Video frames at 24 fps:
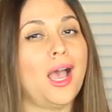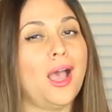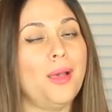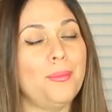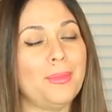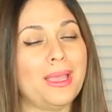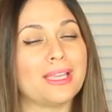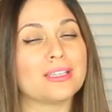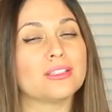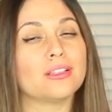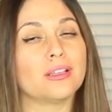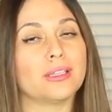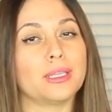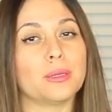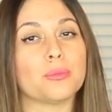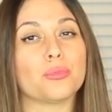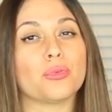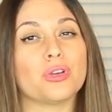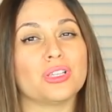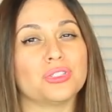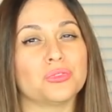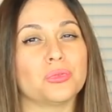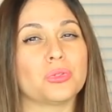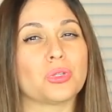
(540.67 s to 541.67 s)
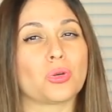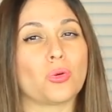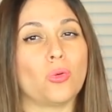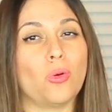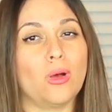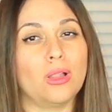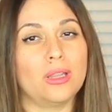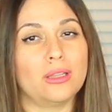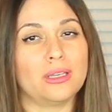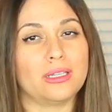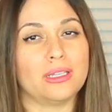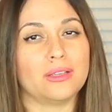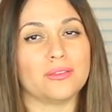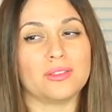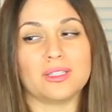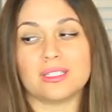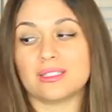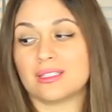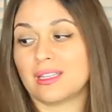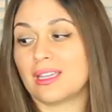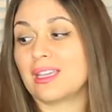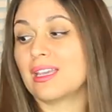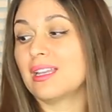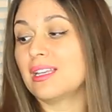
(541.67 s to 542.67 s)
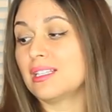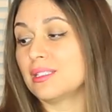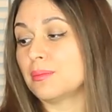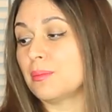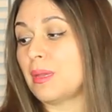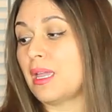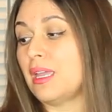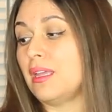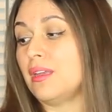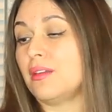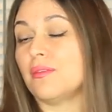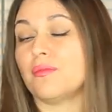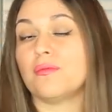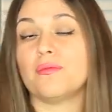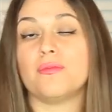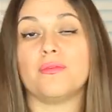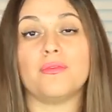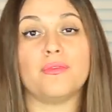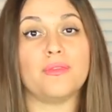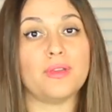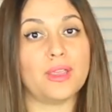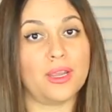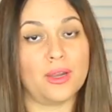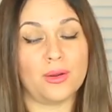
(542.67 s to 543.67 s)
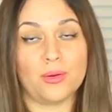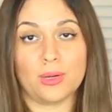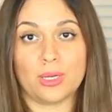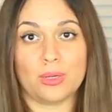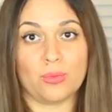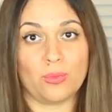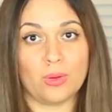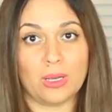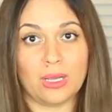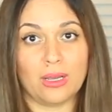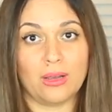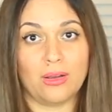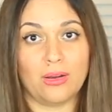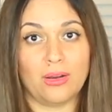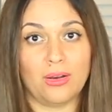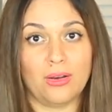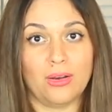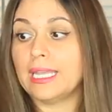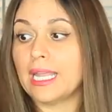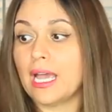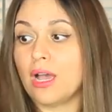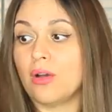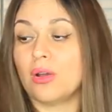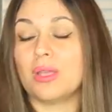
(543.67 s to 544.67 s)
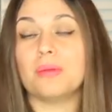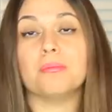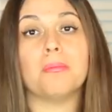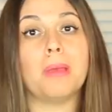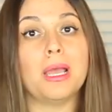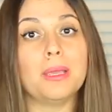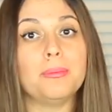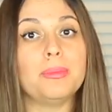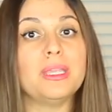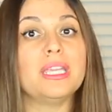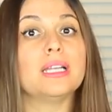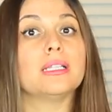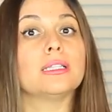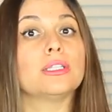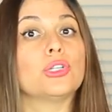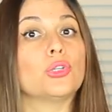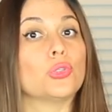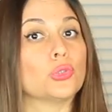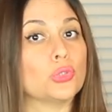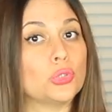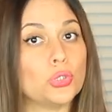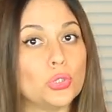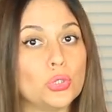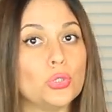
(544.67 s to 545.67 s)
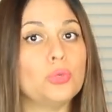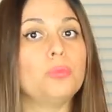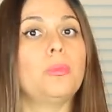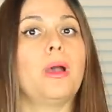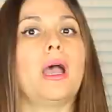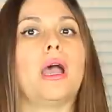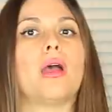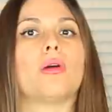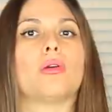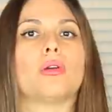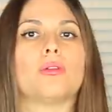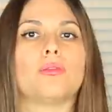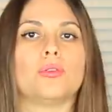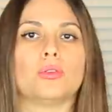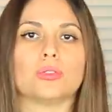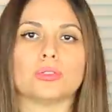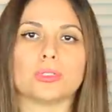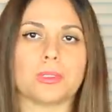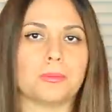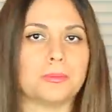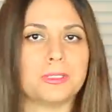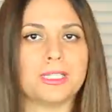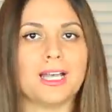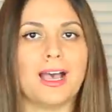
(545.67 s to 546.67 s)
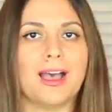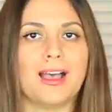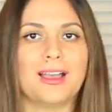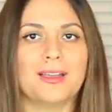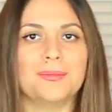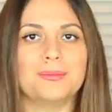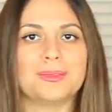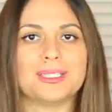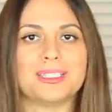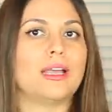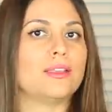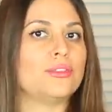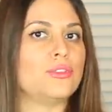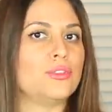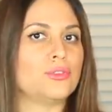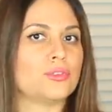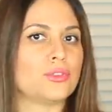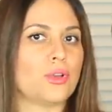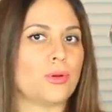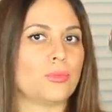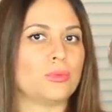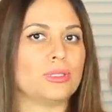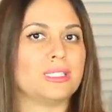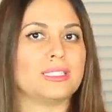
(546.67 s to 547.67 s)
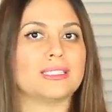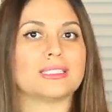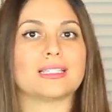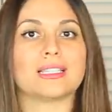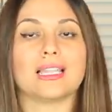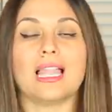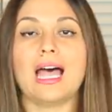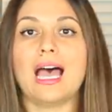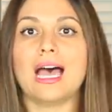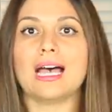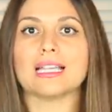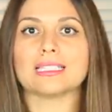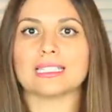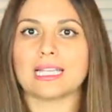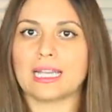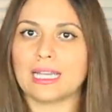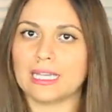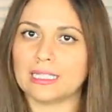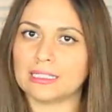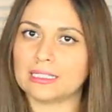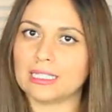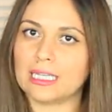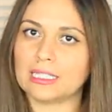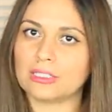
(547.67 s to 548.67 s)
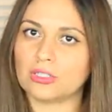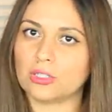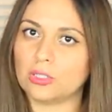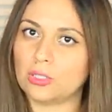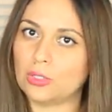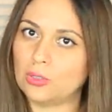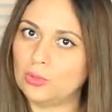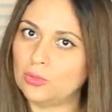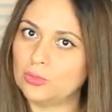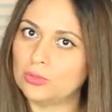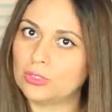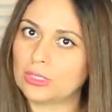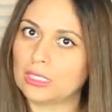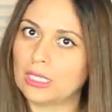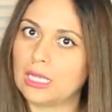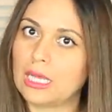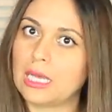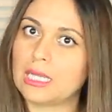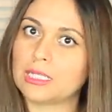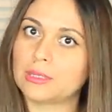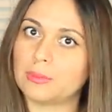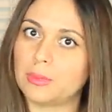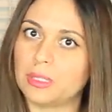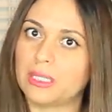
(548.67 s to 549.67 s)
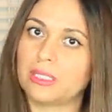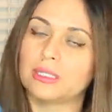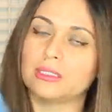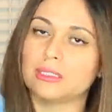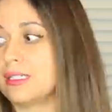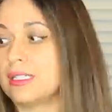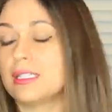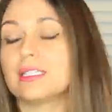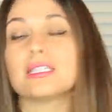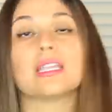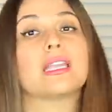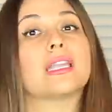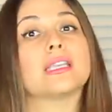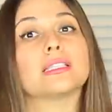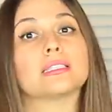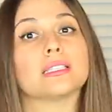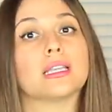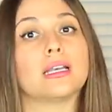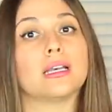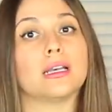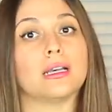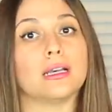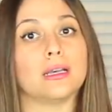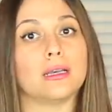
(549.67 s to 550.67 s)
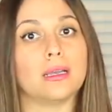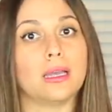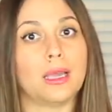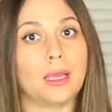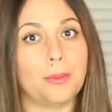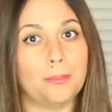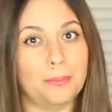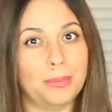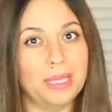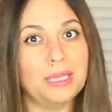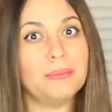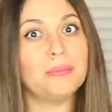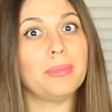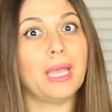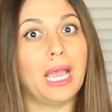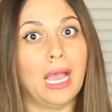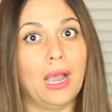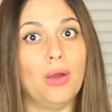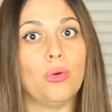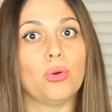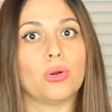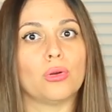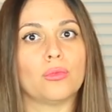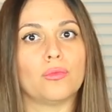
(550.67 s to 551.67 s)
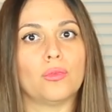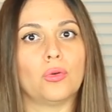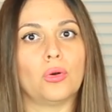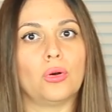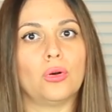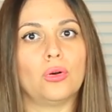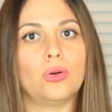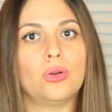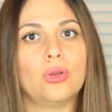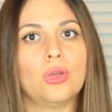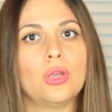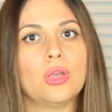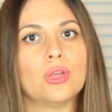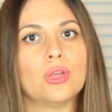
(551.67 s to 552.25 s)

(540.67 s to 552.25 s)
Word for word: I'm actually impressed with the quality of this thing. It is made very well. Now, it might be a little too powerful sometimes. As you saw with this glass, I had to actually hold the glass because this thing is uh, a bit powerful.